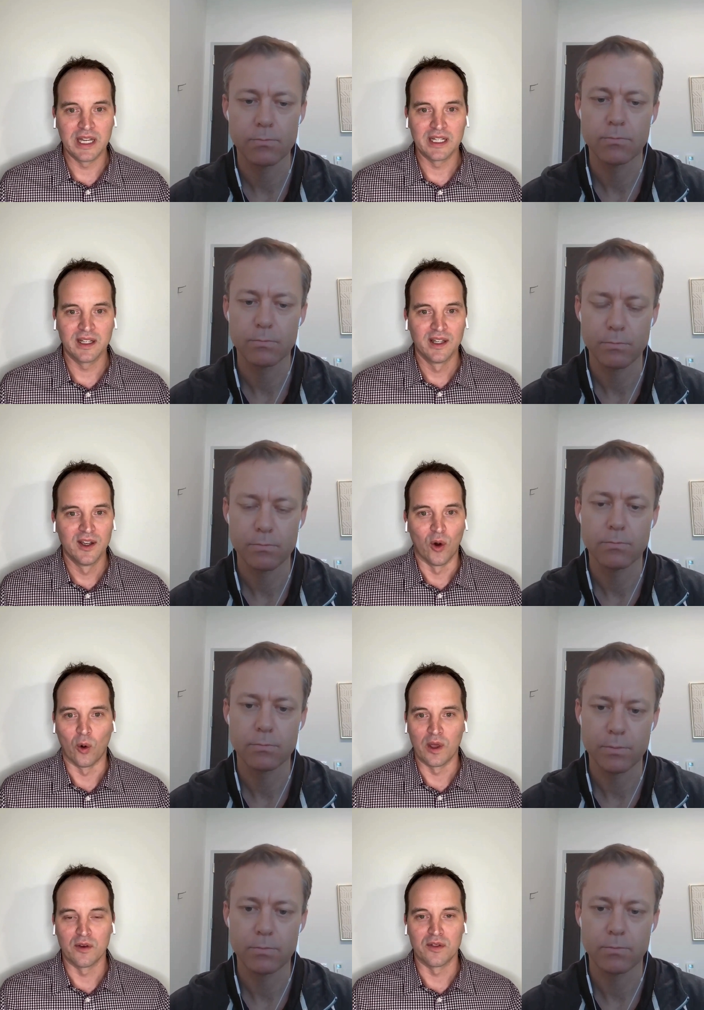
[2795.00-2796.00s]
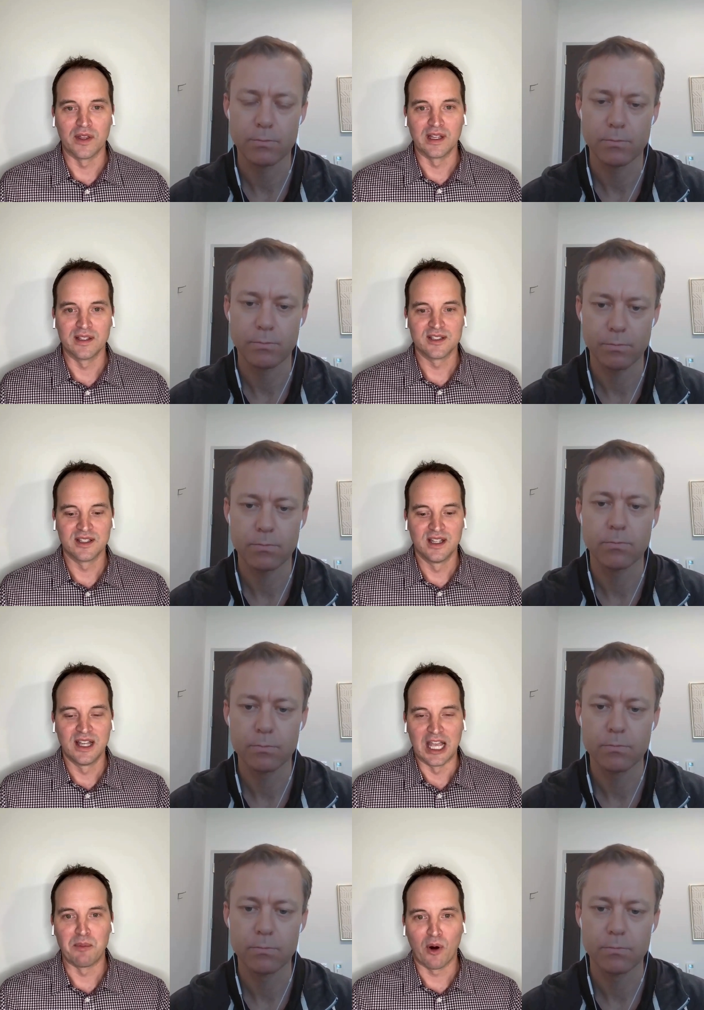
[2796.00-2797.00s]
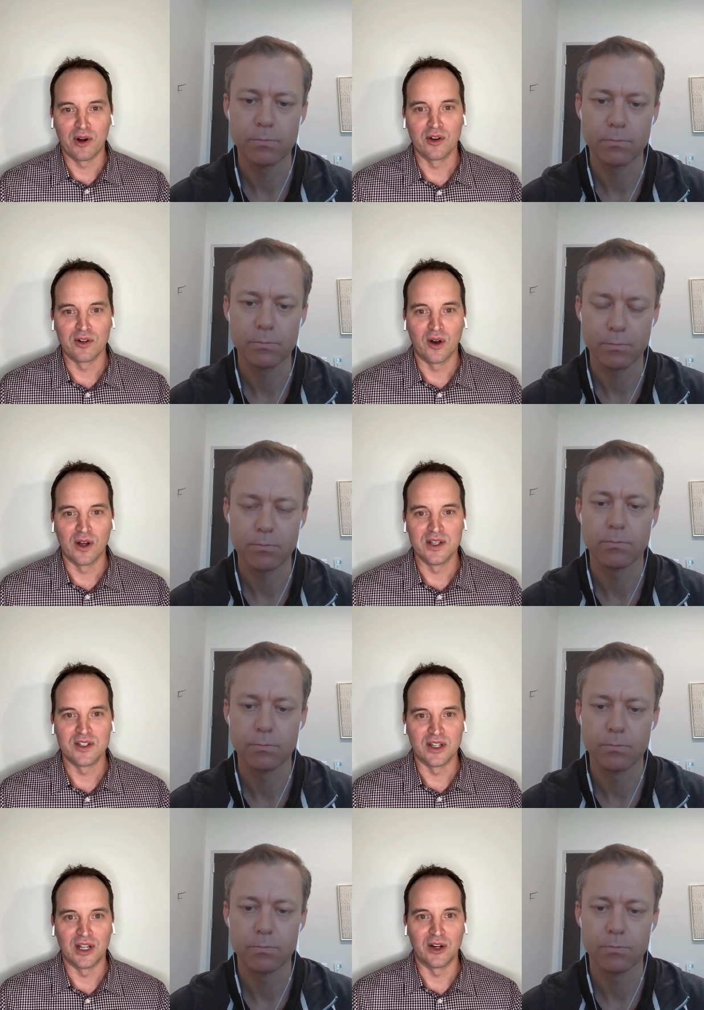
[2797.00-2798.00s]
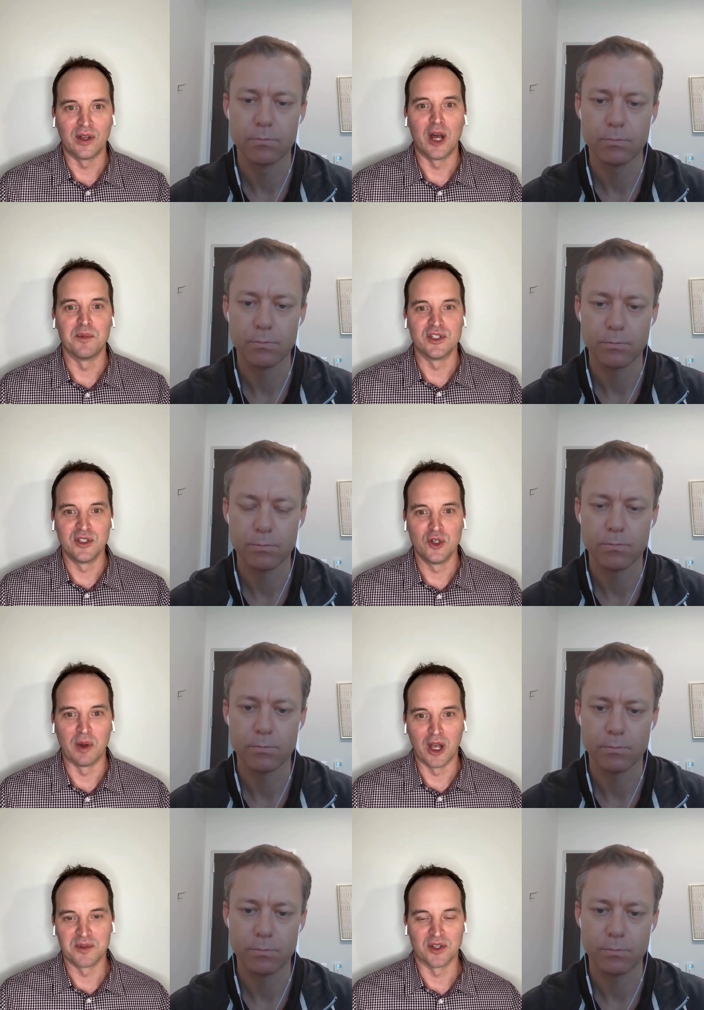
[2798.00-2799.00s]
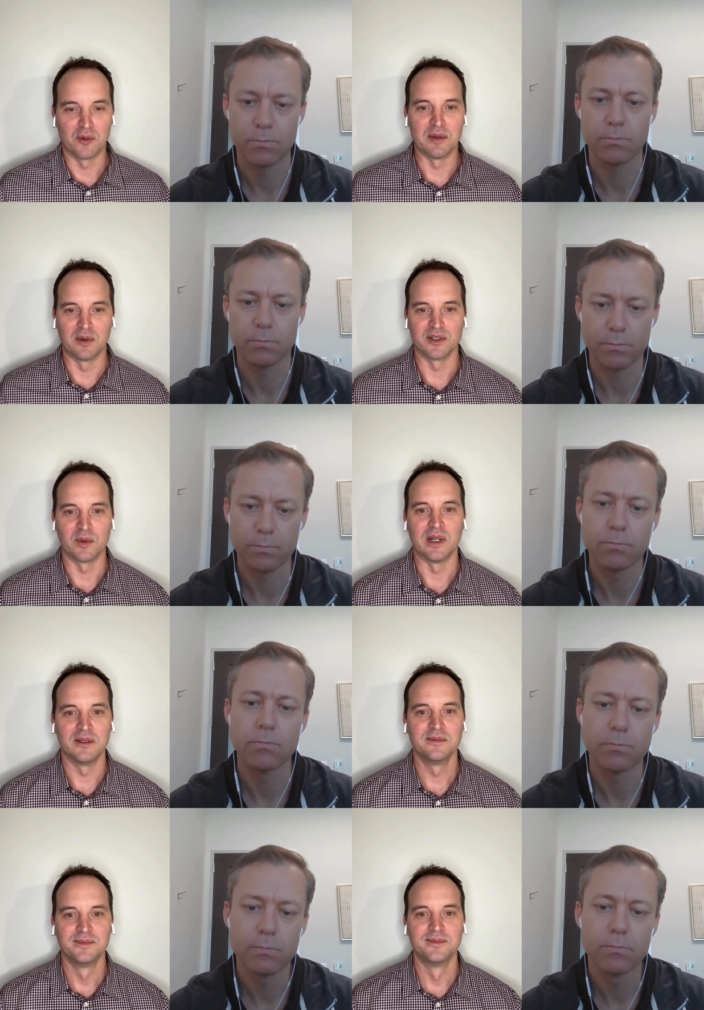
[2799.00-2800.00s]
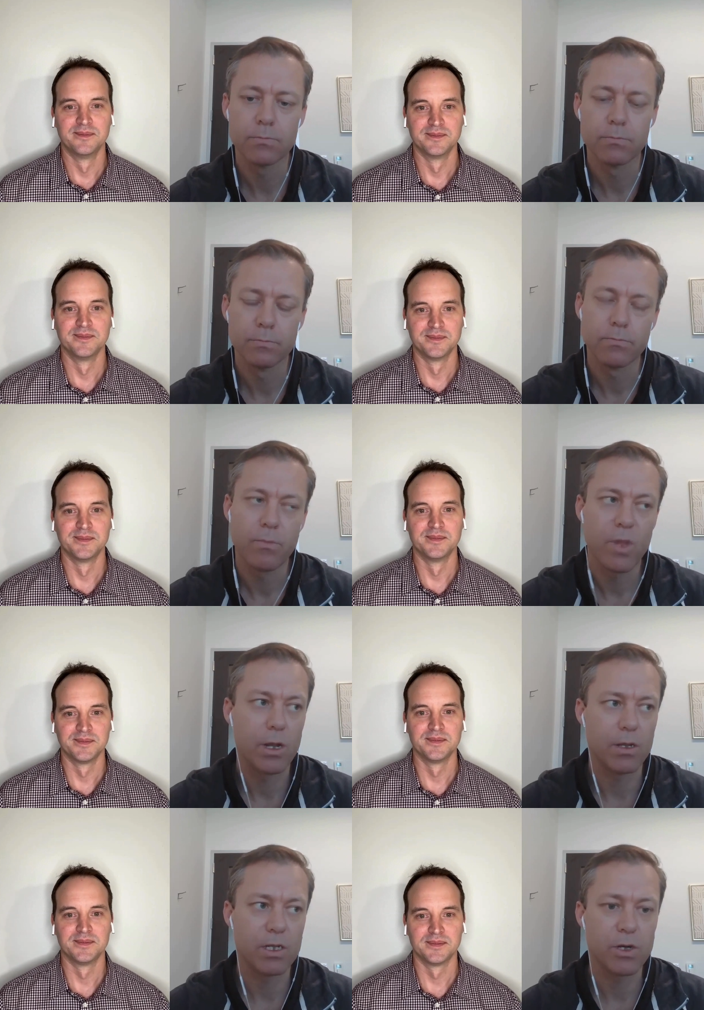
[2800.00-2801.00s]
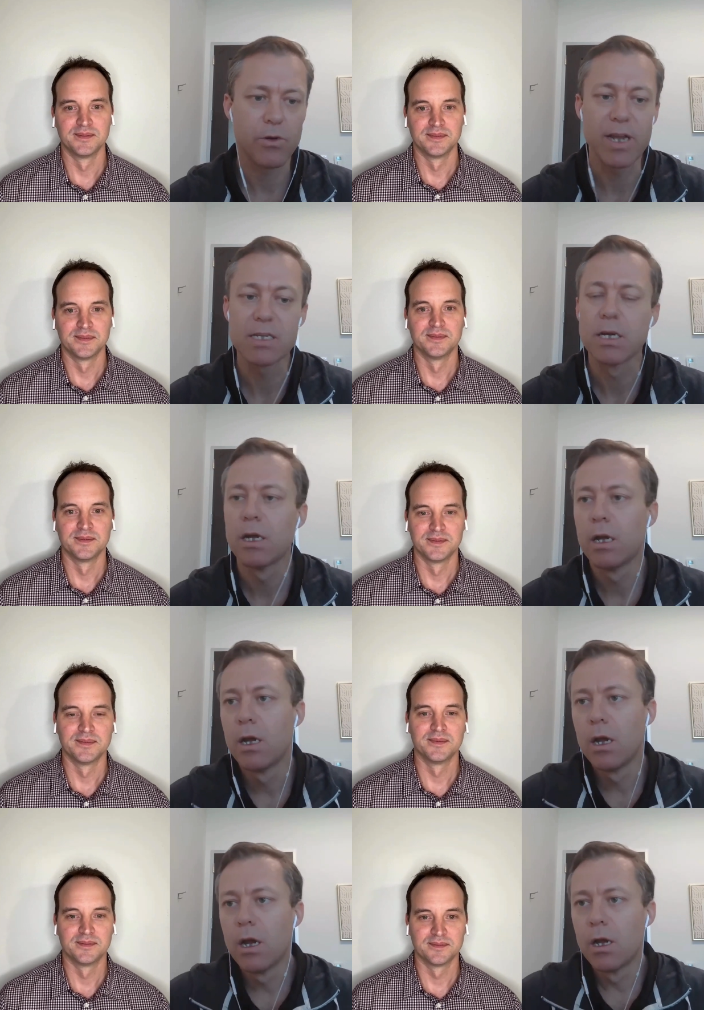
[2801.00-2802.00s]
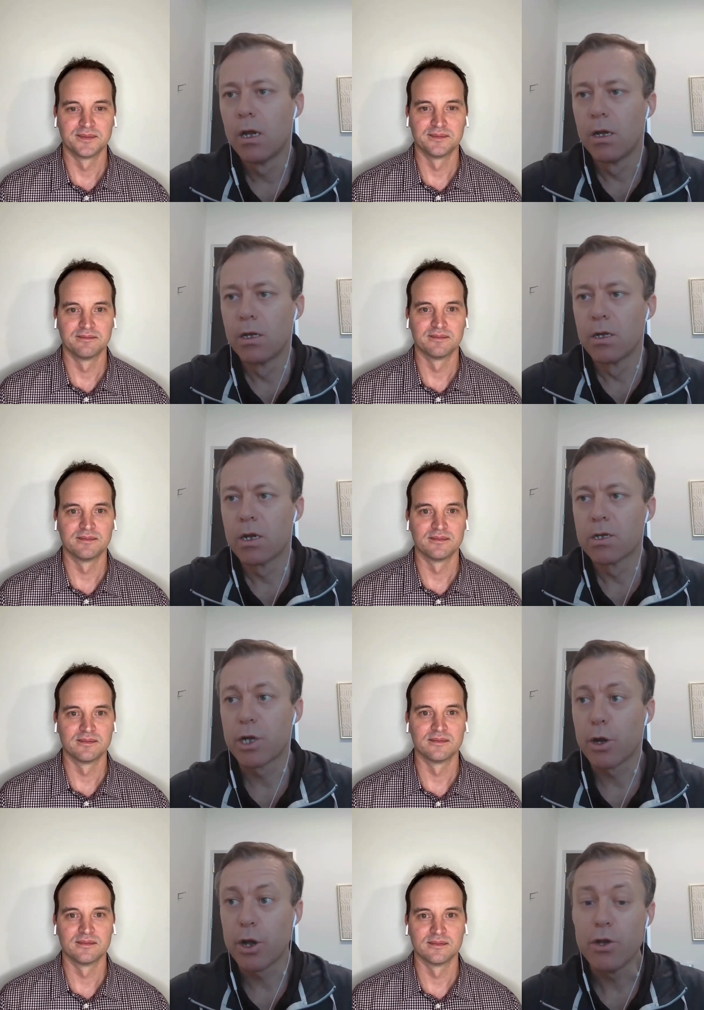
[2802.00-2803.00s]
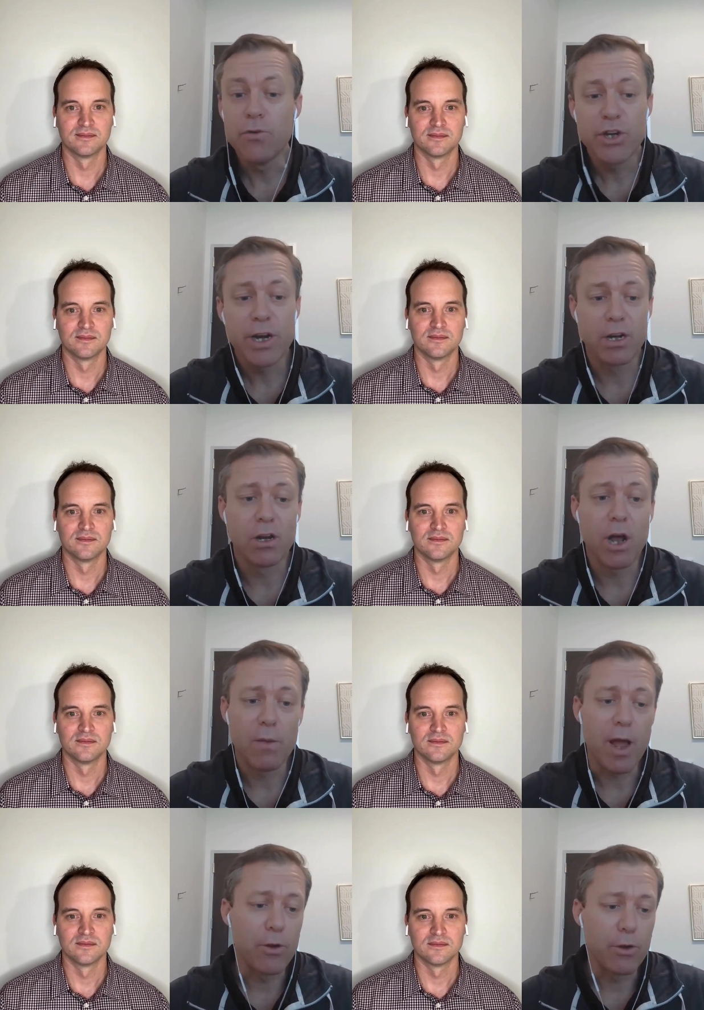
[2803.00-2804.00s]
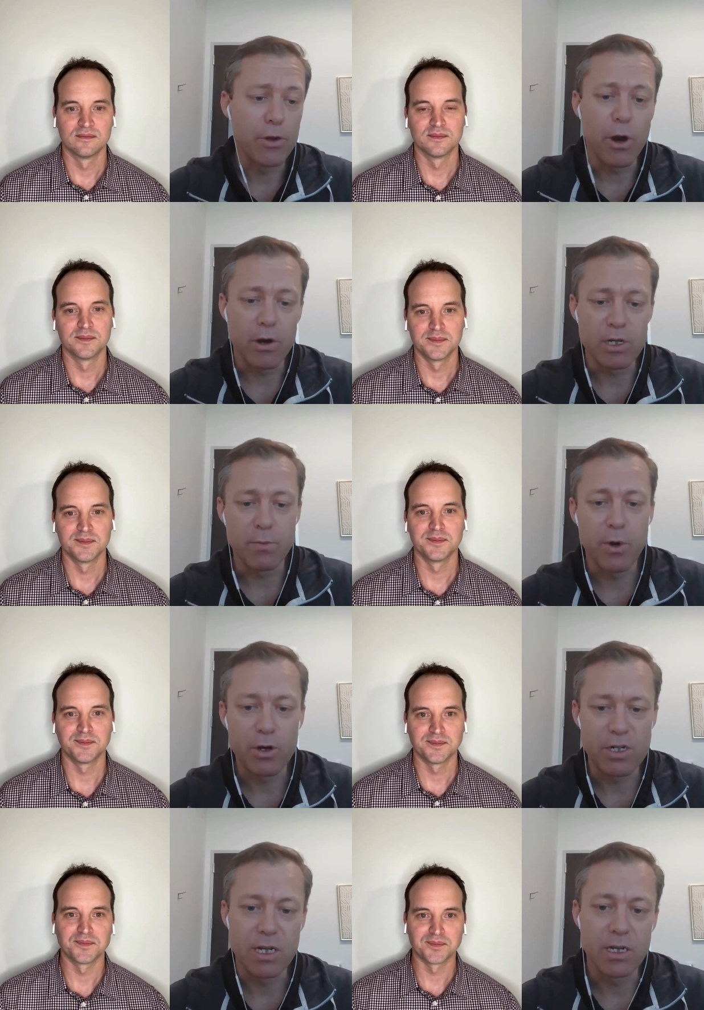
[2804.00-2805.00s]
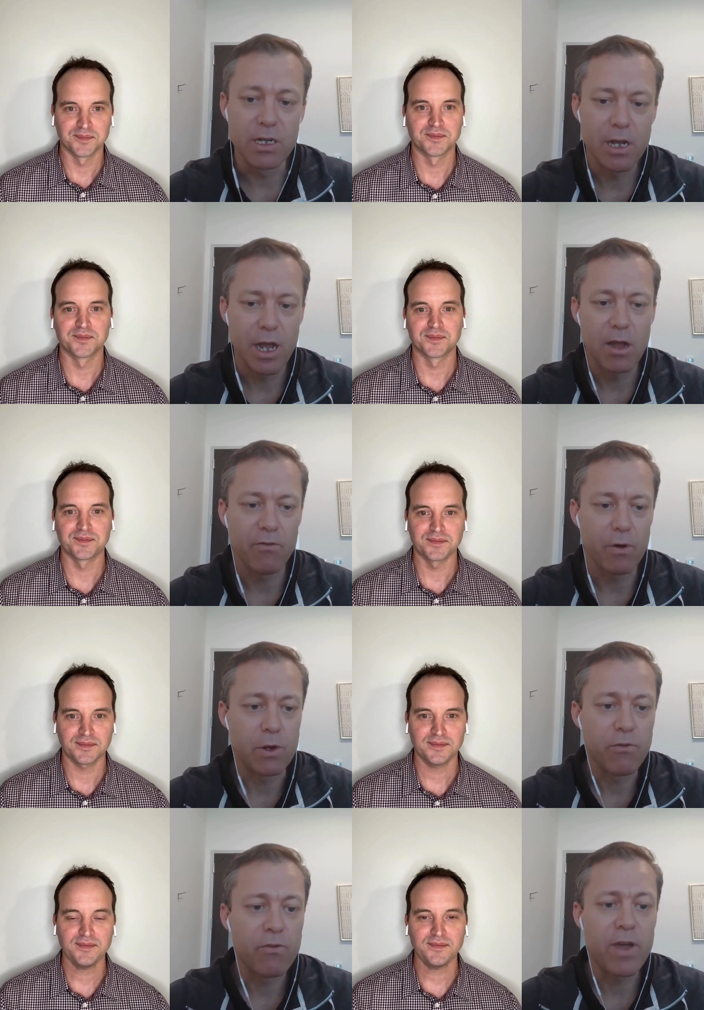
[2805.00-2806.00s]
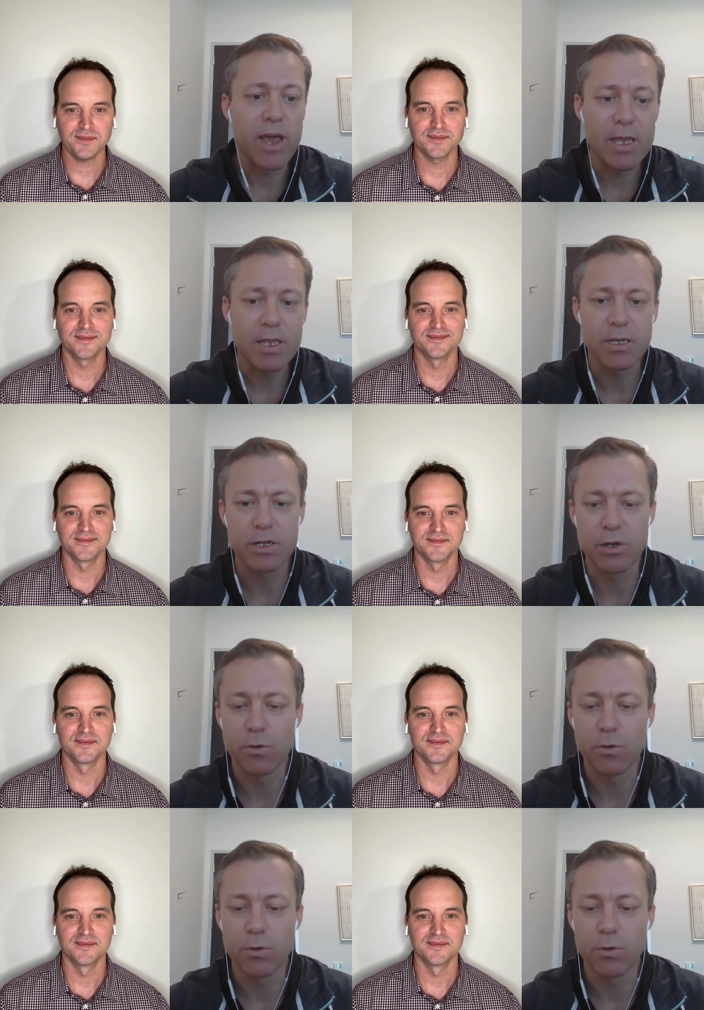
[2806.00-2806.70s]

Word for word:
Speaker 1: planning or other things, and parting your knowledge not only helps you but helps other people as well
Speaker 2: yeah that's great so you've shared a lot about who you are as a person uh, from your faith to